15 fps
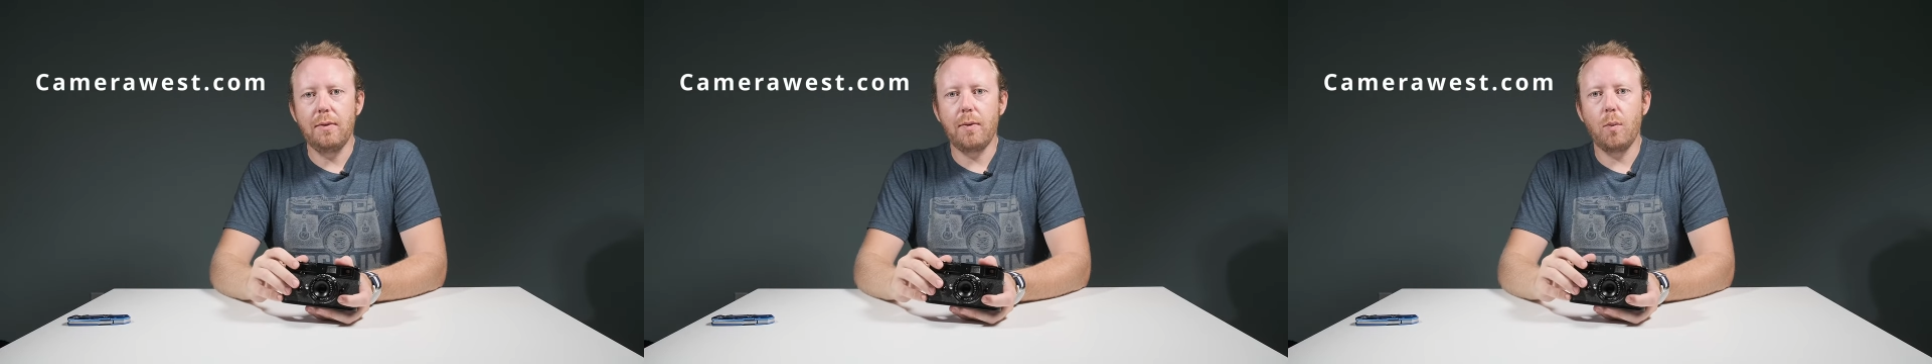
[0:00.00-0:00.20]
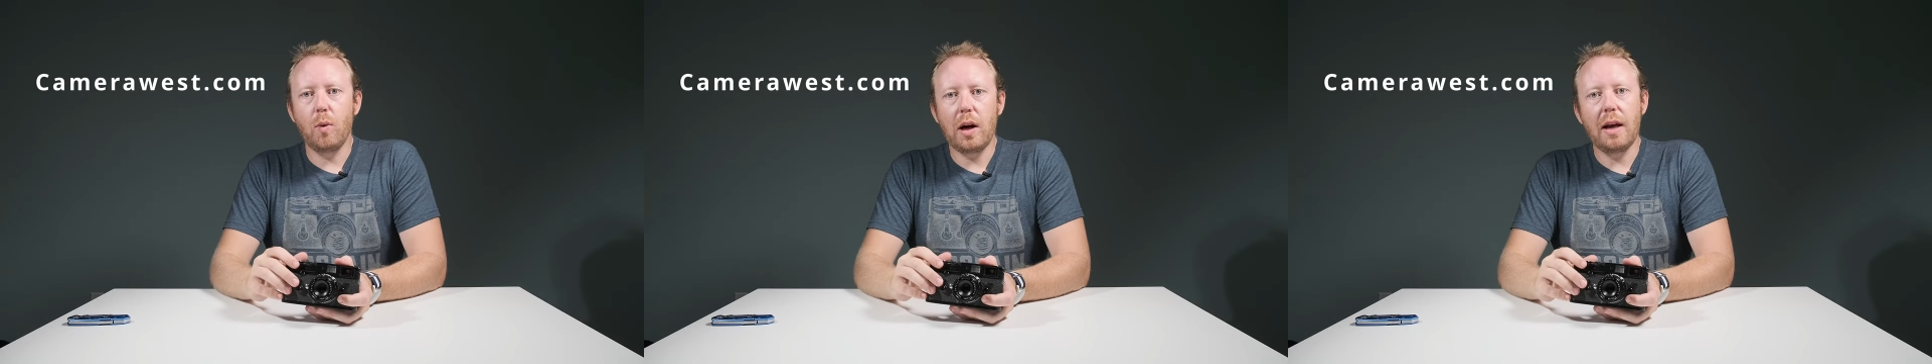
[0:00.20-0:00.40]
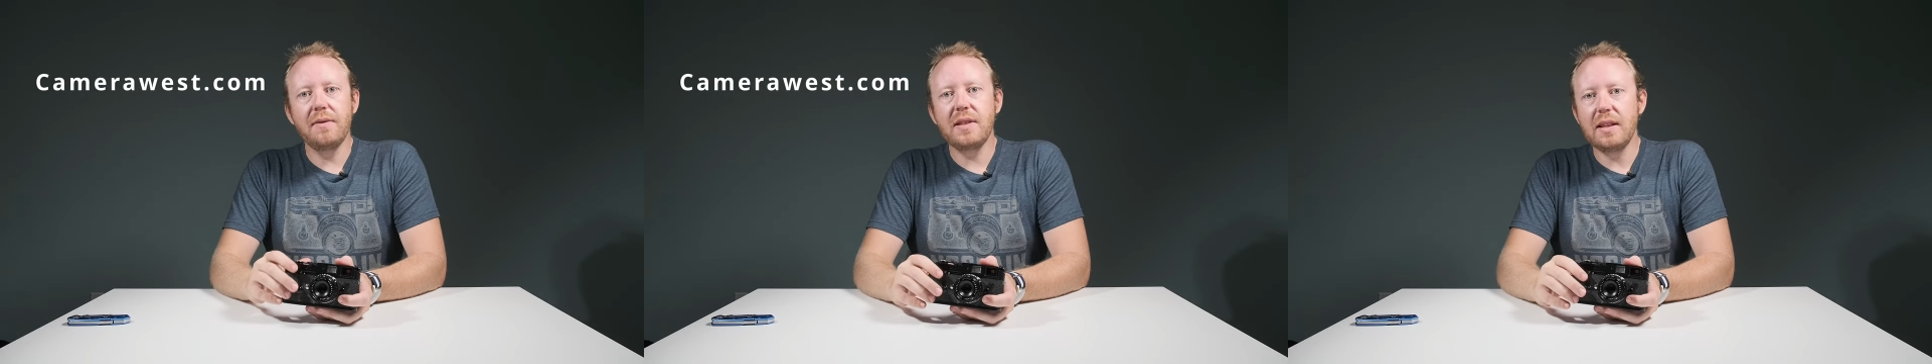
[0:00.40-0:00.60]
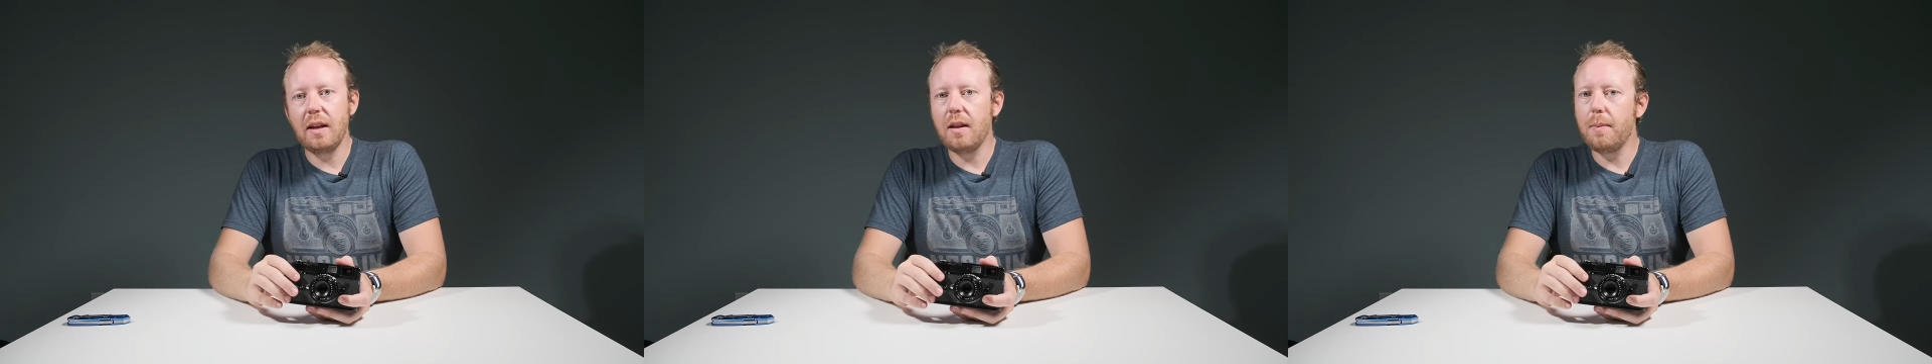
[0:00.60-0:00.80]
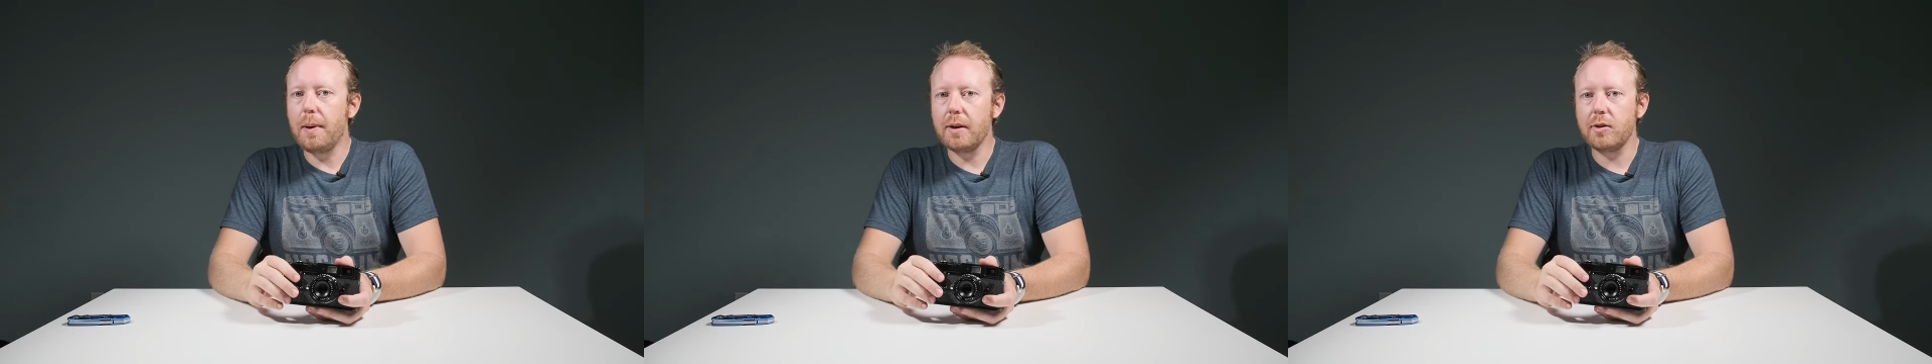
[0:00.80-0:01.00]
from what I've seen
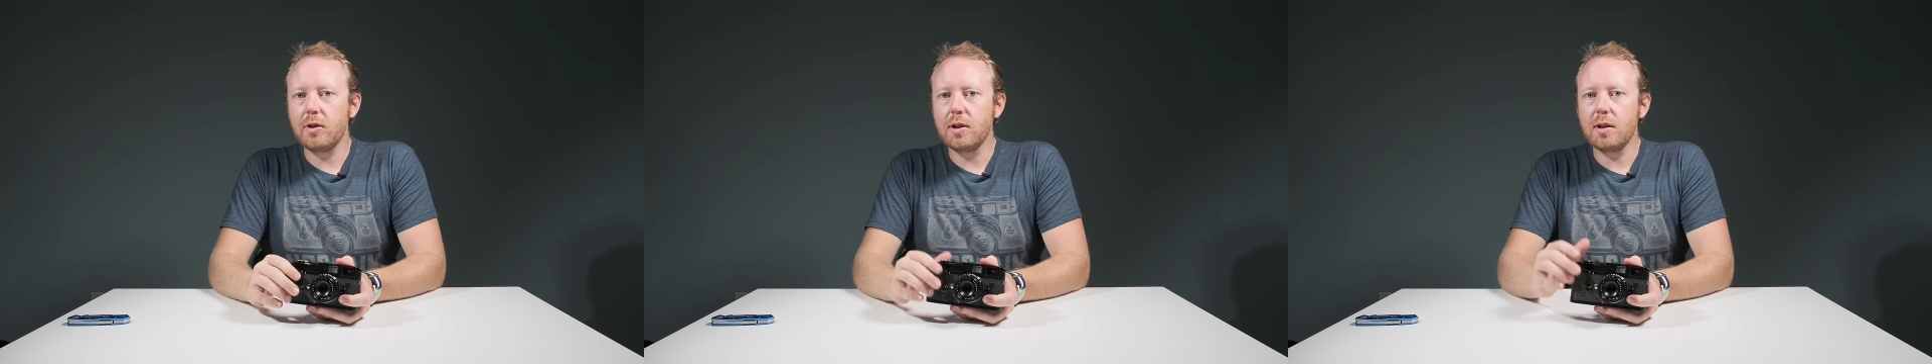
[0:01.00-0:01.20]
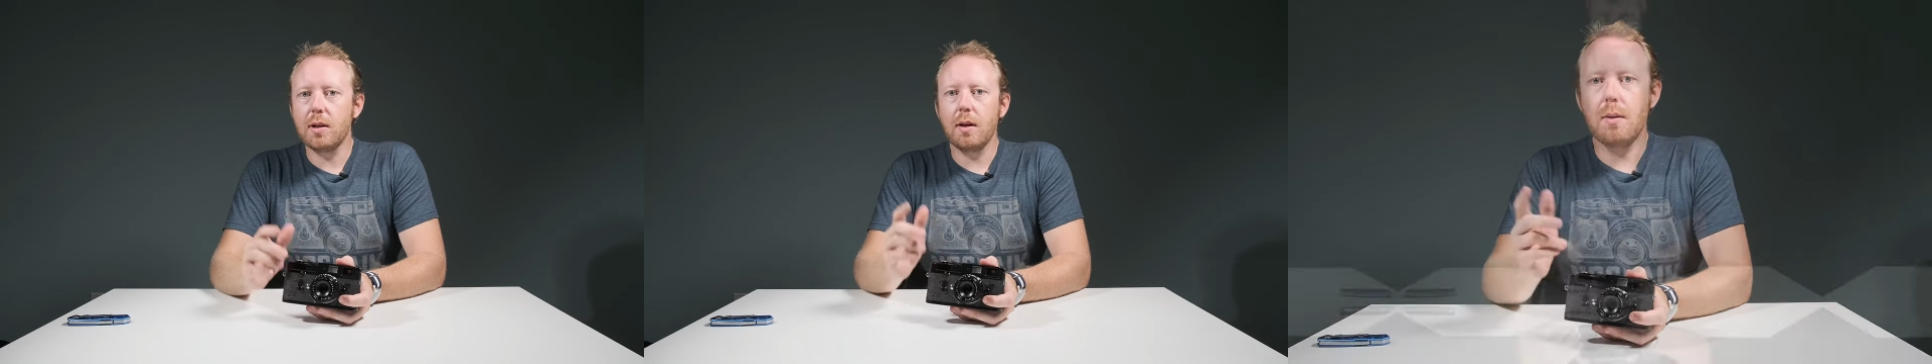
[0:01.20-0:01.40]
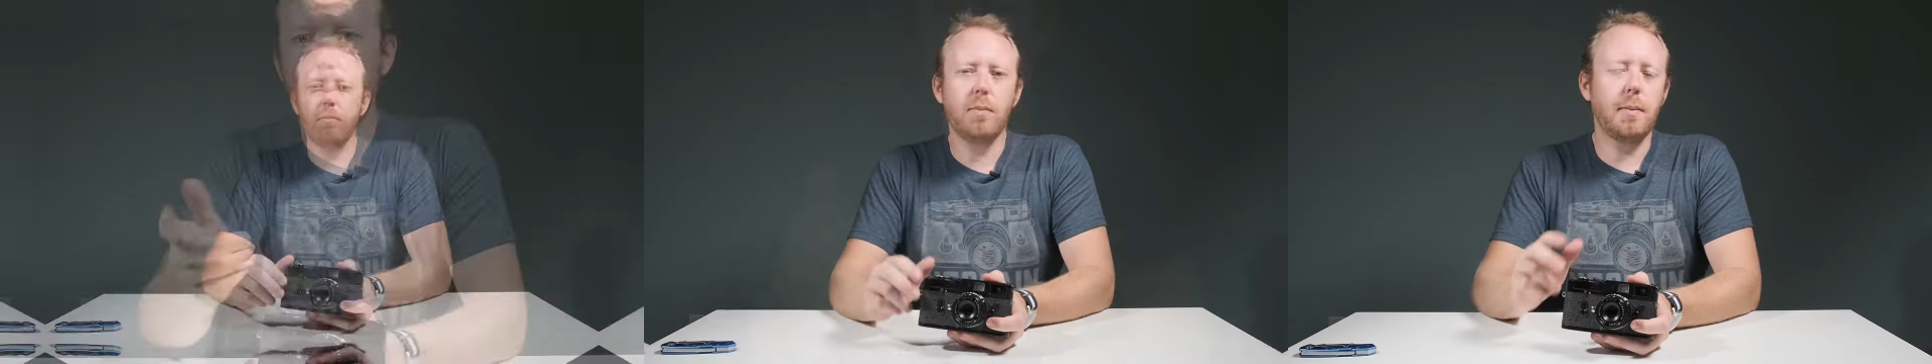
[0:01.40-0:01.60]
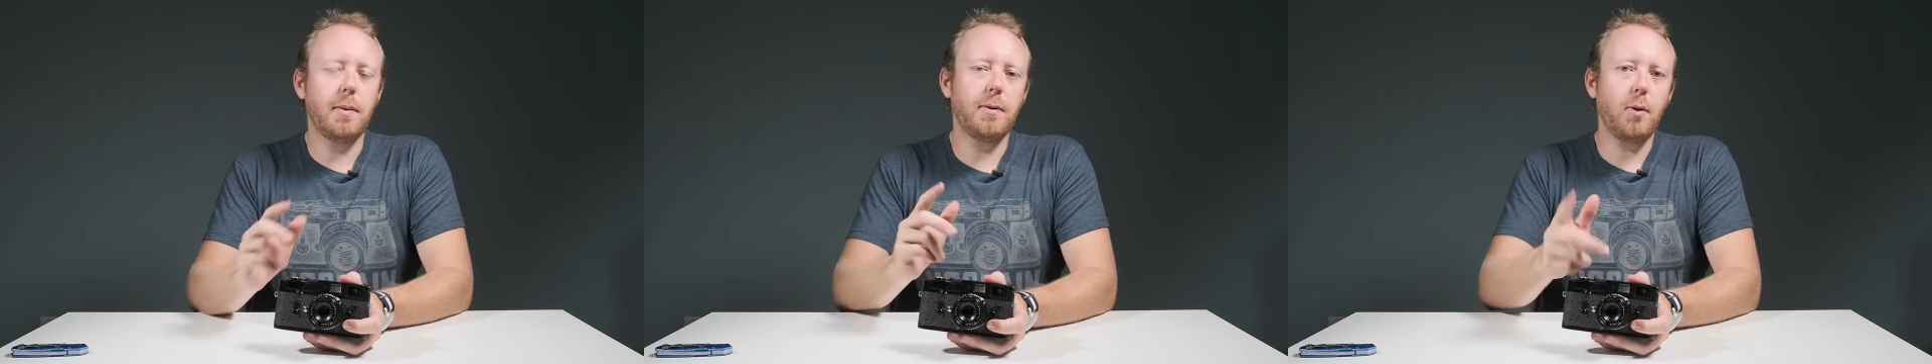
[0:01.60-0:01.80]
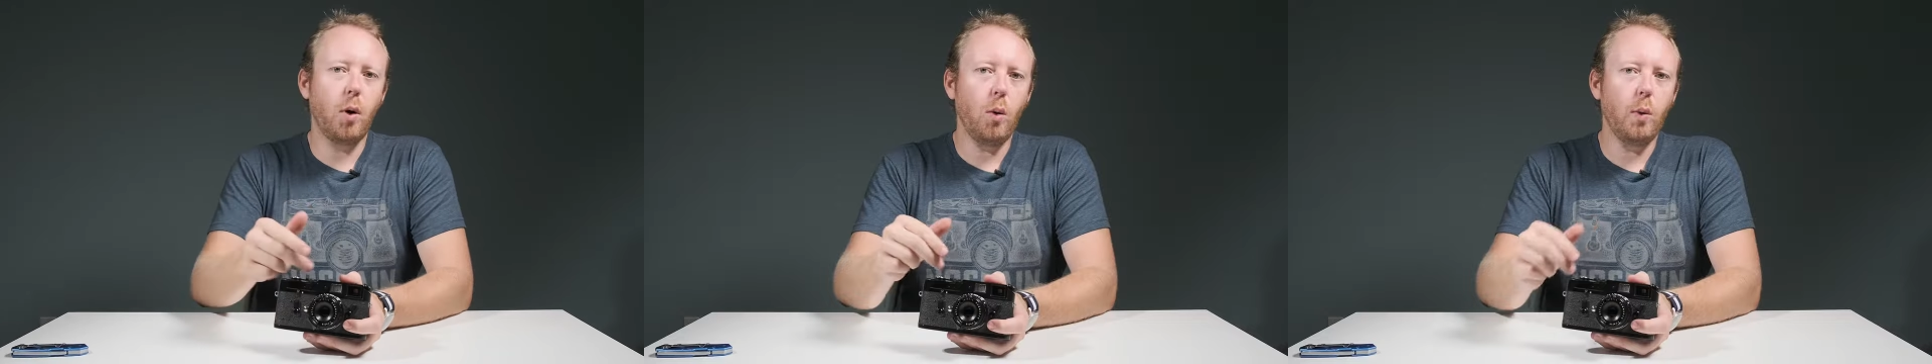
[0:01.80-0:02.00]
in the pictures, but
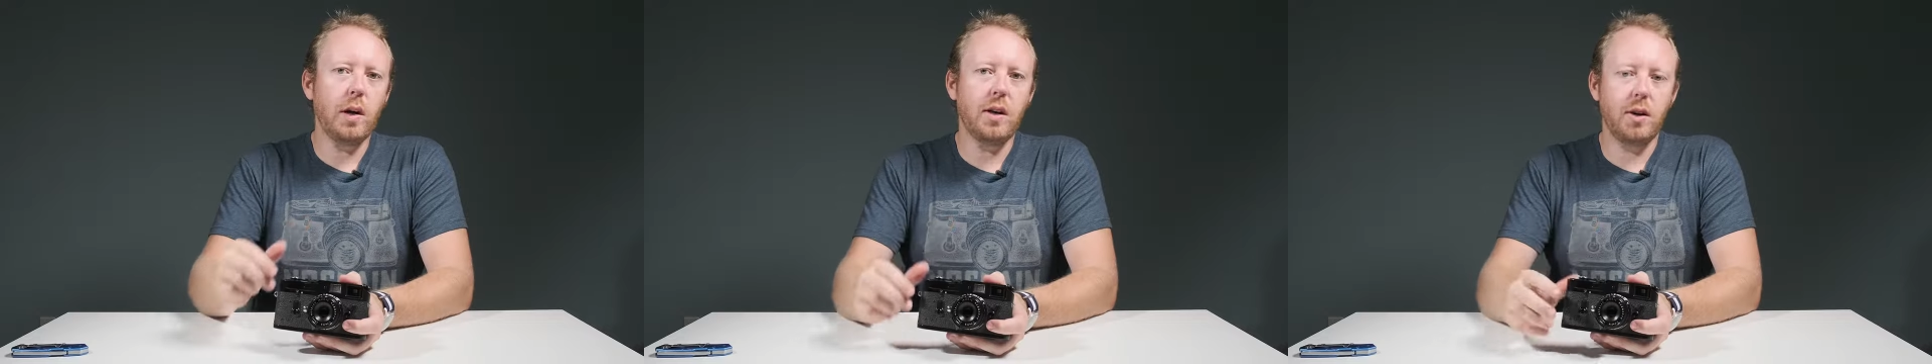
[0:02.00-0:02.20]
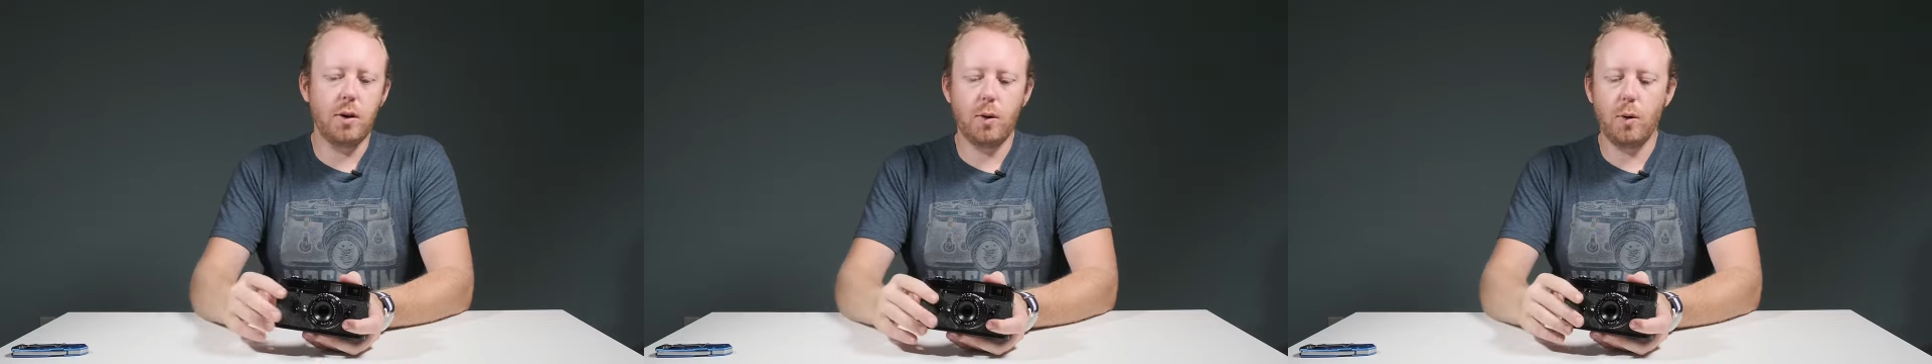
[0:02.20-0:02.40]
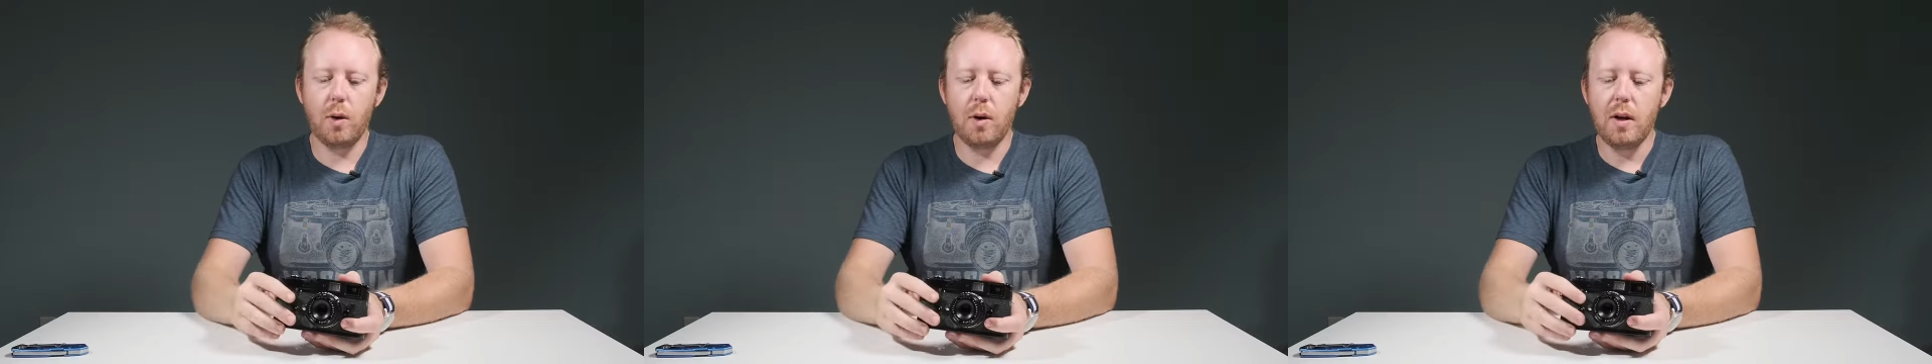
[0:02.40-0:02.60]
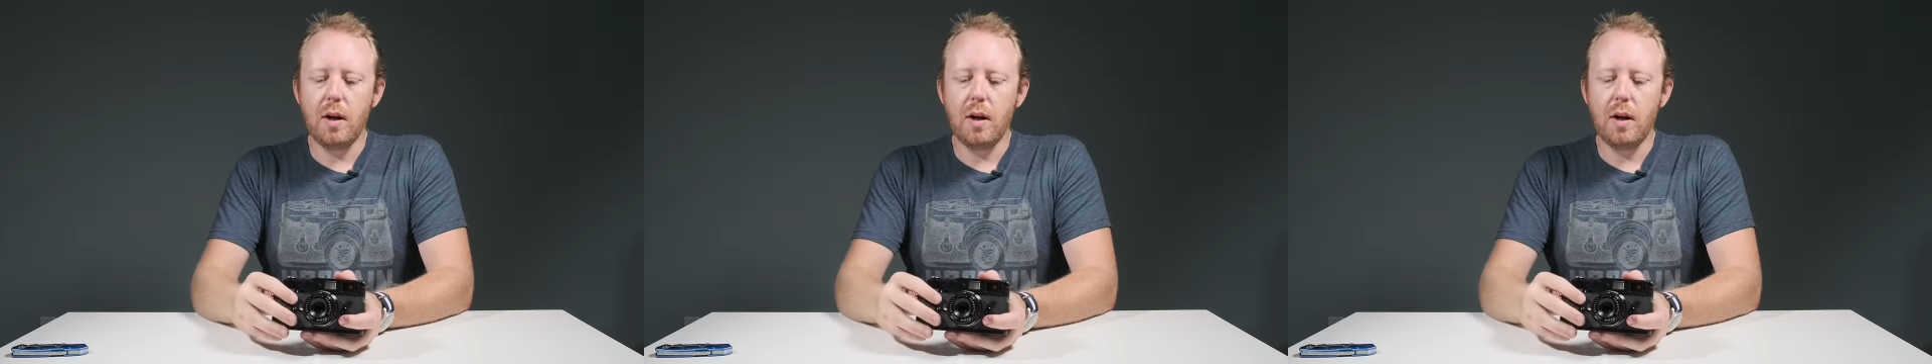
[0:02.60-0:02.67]
before we do,